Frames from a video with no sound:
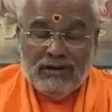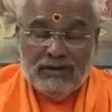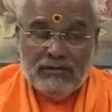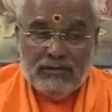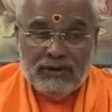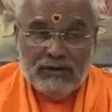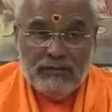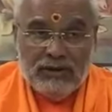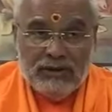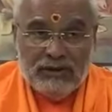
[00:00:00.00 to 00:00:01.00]
Samshaya
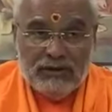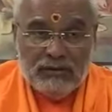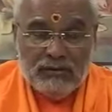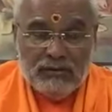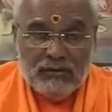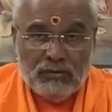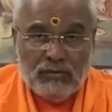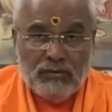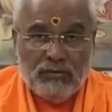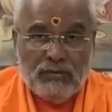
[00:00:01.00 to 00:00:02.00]
means
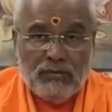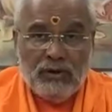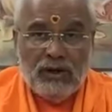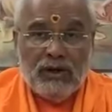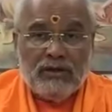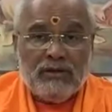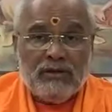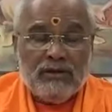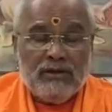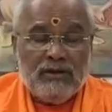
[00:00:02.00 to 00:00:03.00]
Guru who
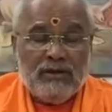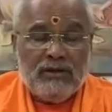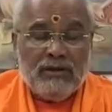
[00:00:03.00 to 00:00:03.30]
takes